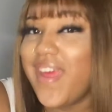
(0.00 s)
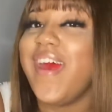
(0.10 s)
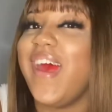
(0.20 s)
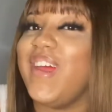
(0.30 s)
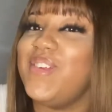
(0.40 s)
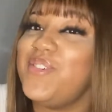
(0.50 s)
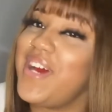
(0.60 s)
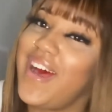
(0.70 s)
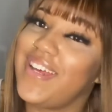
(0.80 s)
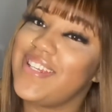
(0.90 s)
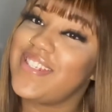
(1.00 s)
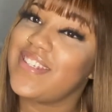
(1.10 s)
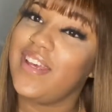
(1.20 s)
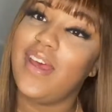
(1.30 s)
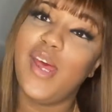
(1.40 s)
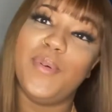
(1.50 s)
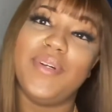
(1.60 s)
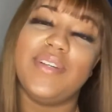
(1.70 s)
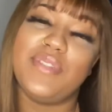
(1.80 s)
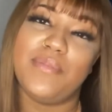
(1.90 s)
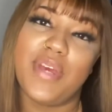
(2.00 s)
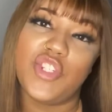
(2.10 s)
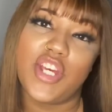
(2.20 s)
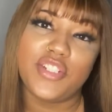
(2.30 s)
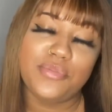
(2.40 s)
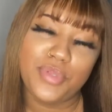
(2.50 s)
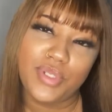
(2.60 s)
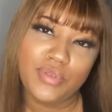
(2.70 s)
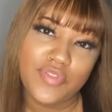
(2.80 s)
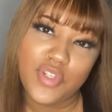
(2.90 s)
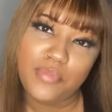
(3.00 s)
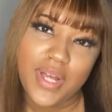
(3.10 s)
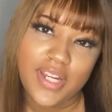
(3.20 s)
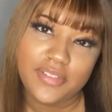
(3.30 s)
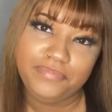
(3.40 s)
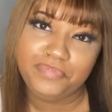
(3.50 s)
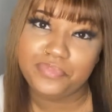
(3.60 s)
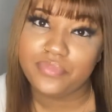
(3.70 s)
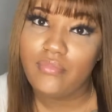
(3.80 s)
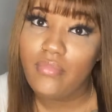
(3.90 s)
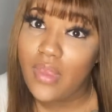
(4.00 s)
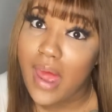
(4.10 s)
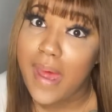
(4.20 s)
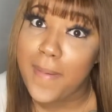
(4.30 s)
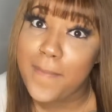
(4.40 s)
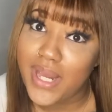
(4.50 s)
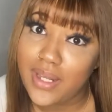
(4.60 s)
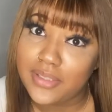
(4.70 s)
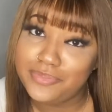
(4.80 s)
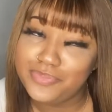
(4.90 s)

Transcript: hey you guys welcome to my channel beauty with q bella i'm bella